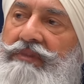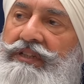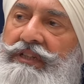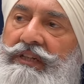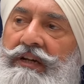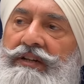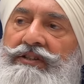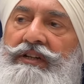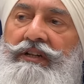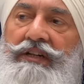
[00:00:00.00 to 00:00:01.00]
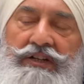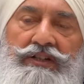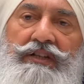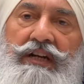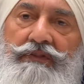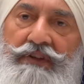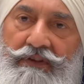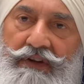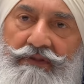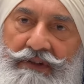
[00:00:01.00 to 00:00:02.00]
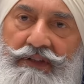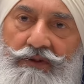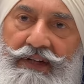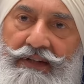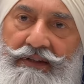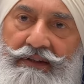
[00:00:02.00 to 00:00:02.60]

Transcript: materialistic nature that we have given to it.